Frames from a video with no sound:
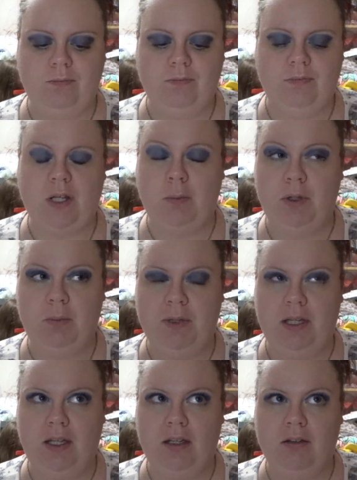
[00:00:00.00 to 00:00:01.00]

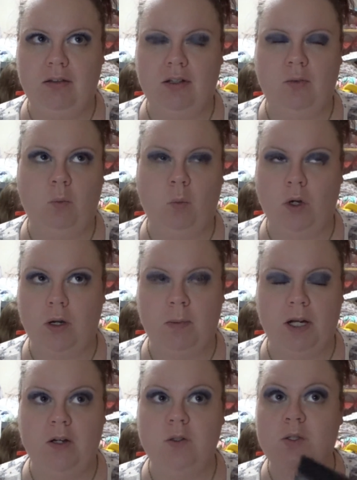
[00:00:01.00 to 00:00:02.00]
WB, Warner
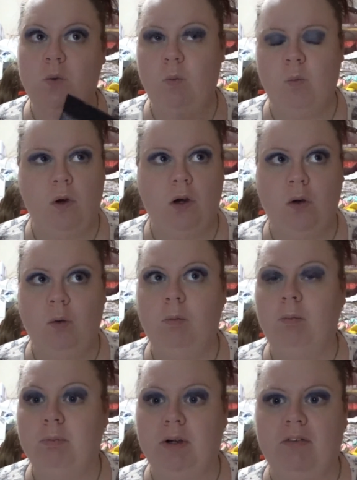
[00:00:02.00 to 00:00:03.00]
Bros. Whoa,
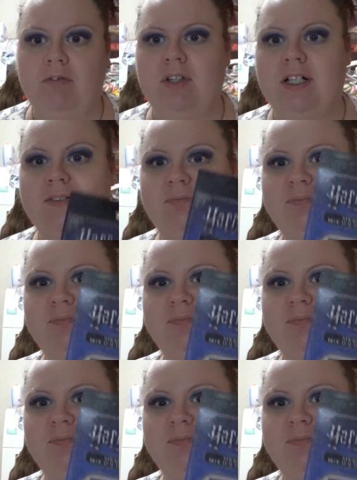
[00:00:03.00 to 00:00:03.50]
brain fart.